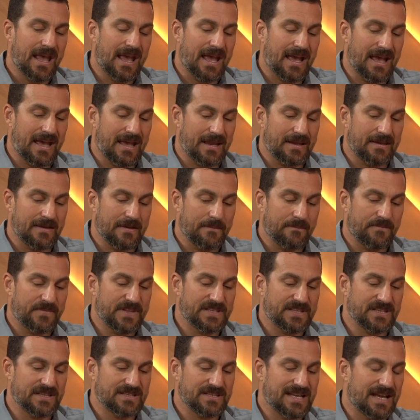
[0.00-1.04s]
And
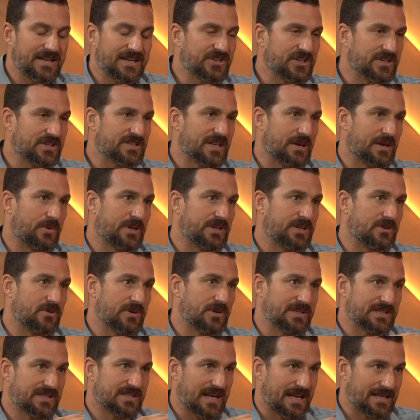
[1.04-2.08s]
these intentions that we do
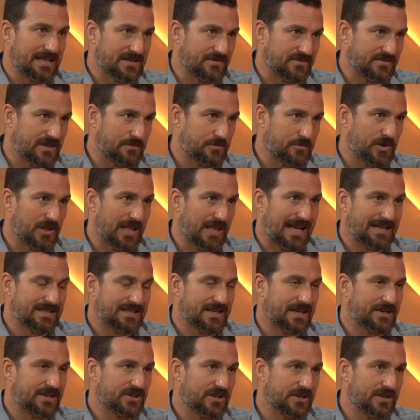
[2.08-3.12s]
in states of deep
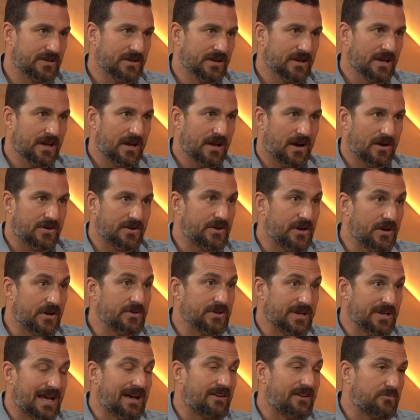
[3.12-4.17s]
relaxation are
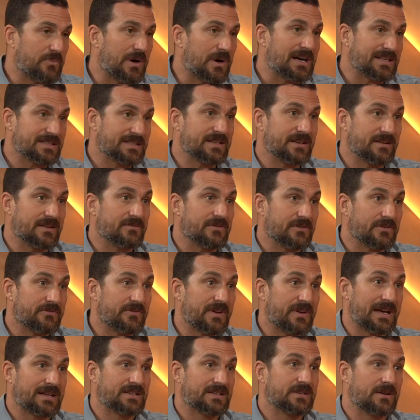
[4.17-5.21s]
known to have positive
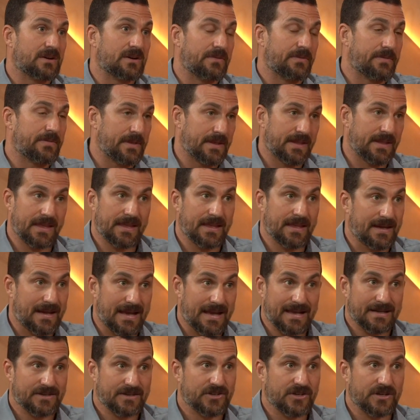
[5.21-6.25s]
effects on thinking and
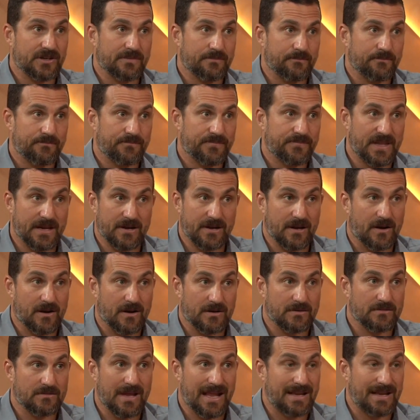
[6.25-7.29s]
action. They
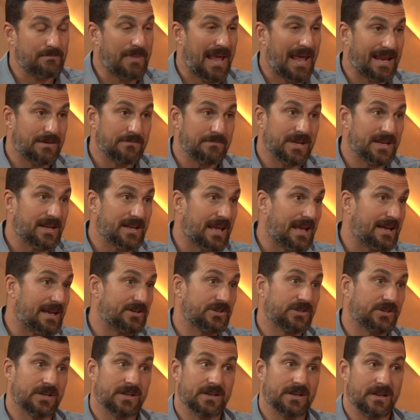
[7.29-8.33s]
are in pain
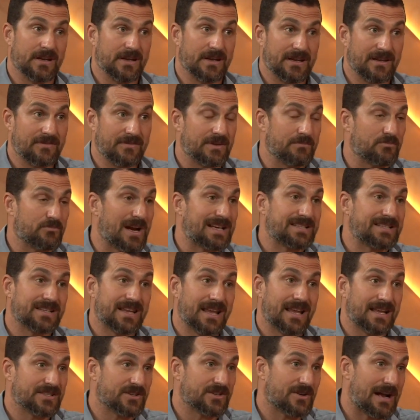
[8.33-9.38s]
mitigation and even breast
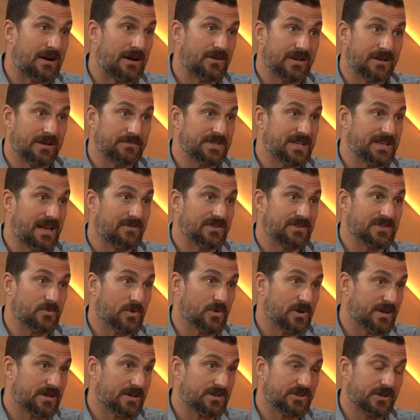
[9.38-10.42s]
cancer outcomes. David's
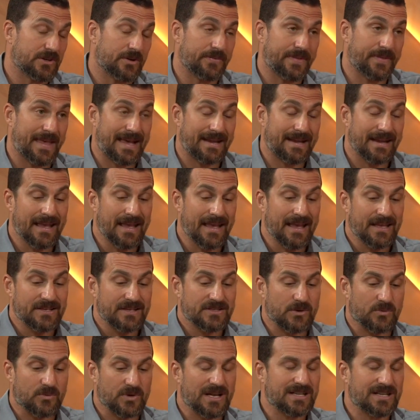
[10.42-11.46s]
work has shown that.
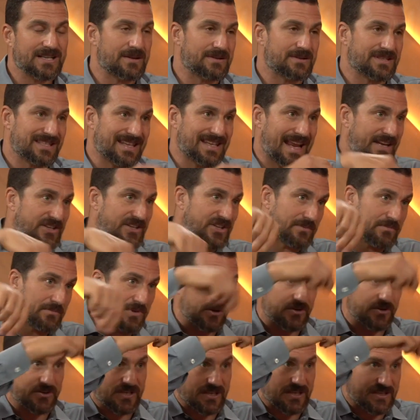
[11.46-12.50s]
So we're not talking stage
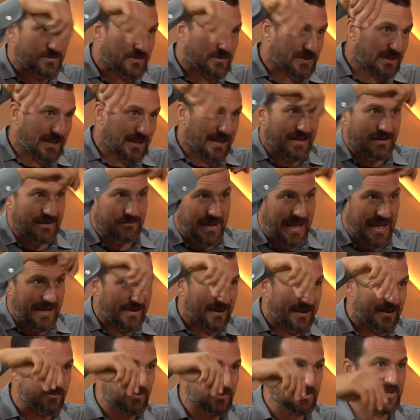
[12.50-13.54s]
hypnosis with like a
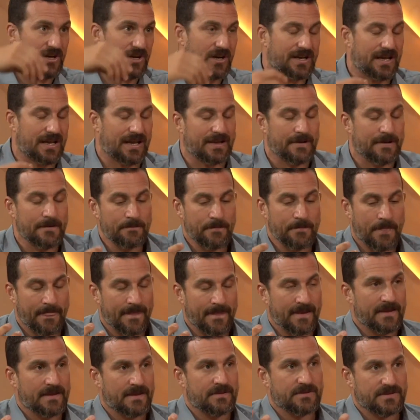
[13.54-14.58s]
pendant. We're talking
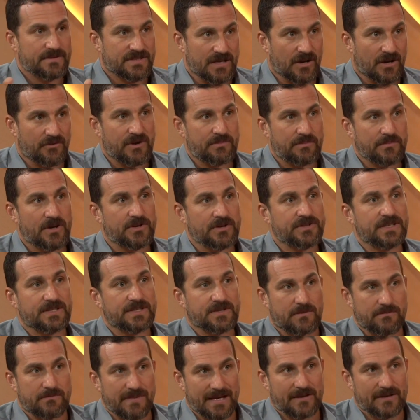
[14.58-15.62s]
self-hypnosis. Self-hypnosis
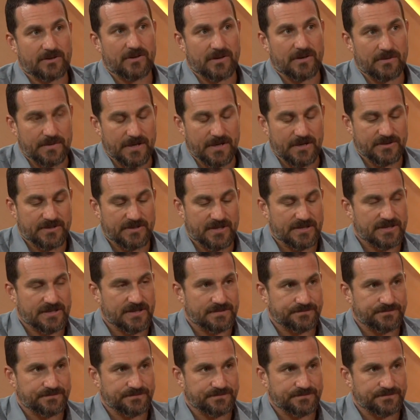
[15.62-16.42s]
or medical hypnosis.